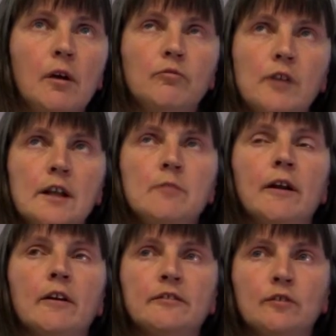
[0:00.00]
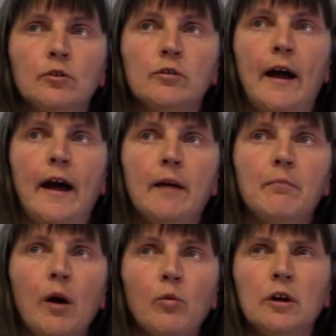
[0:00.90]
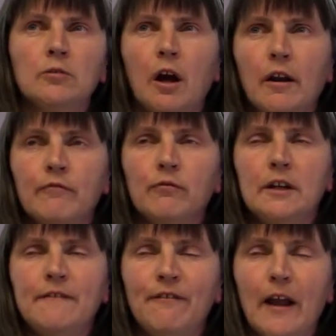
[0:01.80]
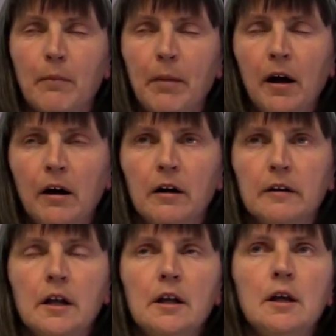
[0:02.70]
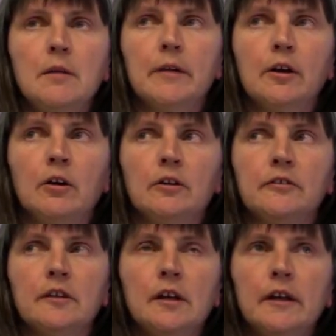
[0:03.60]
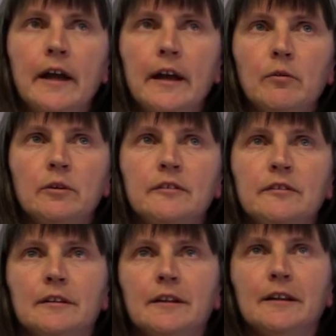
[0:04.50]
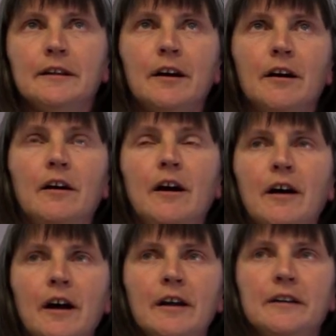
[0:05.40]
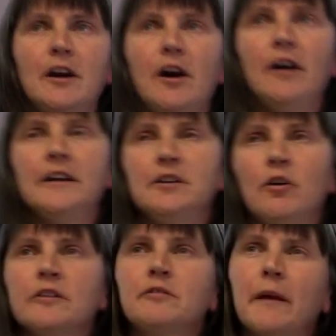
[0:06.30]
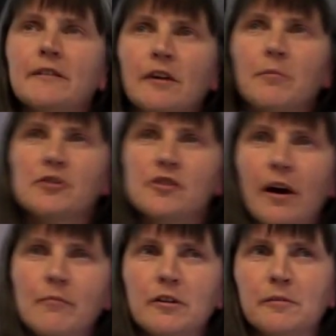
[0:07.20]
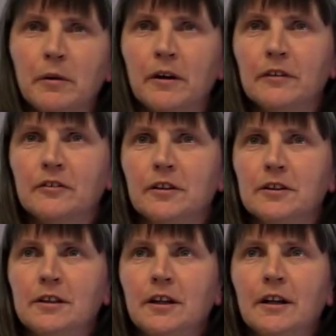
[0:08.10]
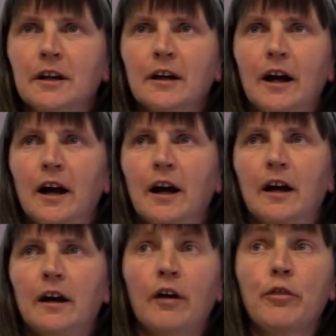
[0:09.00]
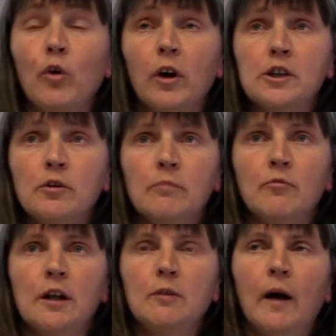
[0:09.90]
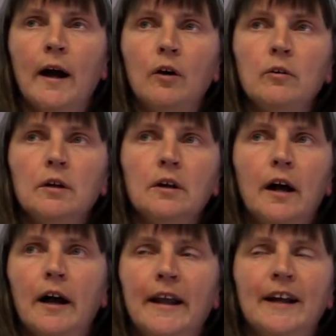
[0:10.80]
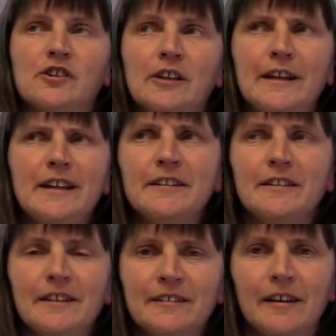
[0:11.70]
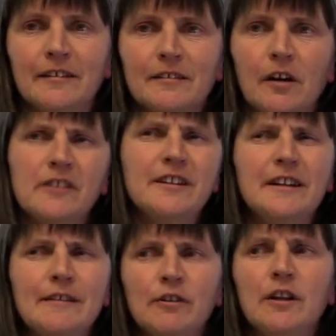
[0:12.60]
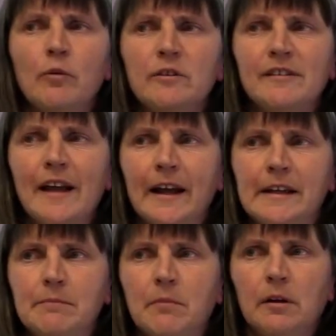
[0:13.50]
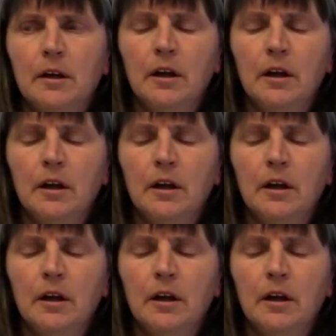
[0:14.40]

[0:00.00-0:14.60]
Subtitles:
really, when I saw that, my world kind of really fell apart, because here was, I'd spent so much time with this person. I thought I knew him really well. And actually, he didn't exist. I didn't even know his name.